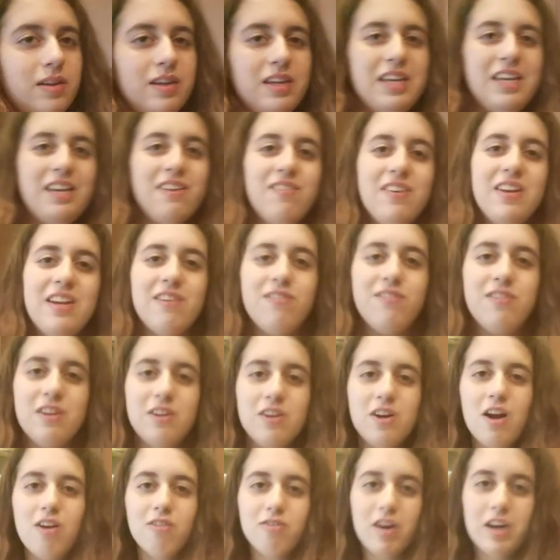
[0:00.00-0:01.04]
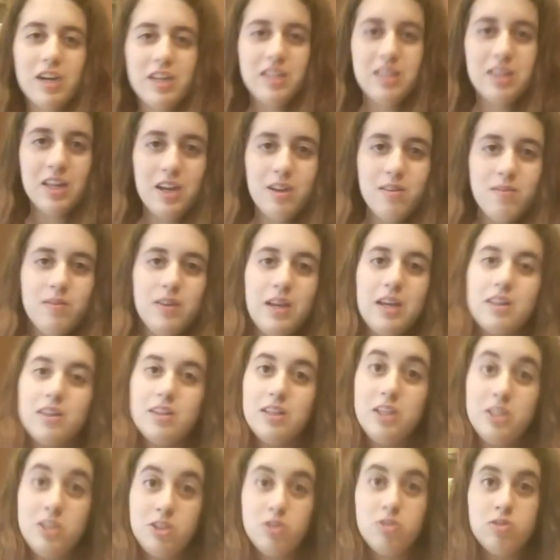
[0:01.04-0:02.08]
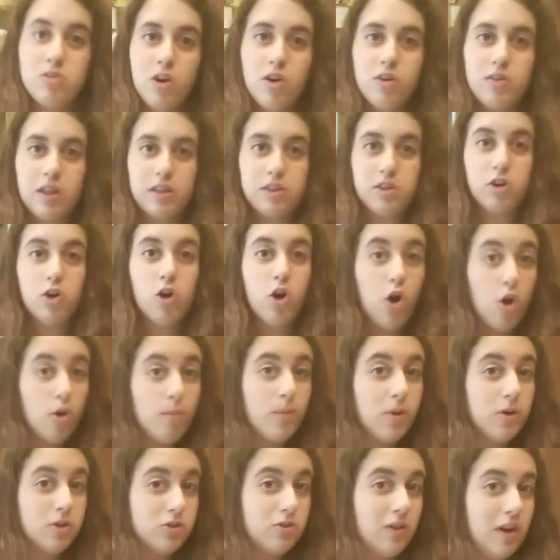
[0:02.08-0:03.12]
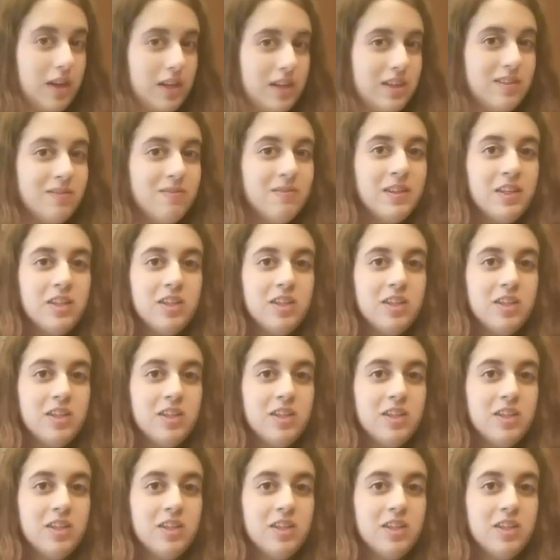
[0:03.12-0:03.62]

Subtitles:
Even if they're not ready then, at least you know that they're almost ready.